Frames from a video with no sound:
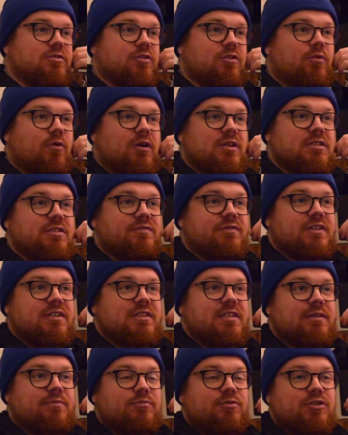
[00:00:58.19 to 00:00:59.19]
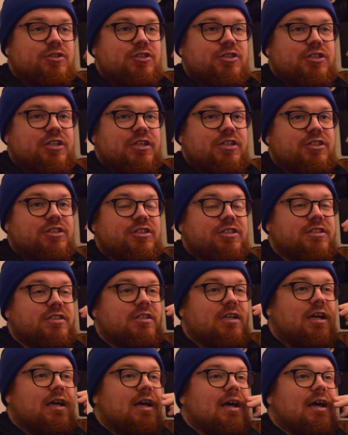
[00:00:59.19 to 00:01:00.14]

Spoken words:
to quite severe temperature changes,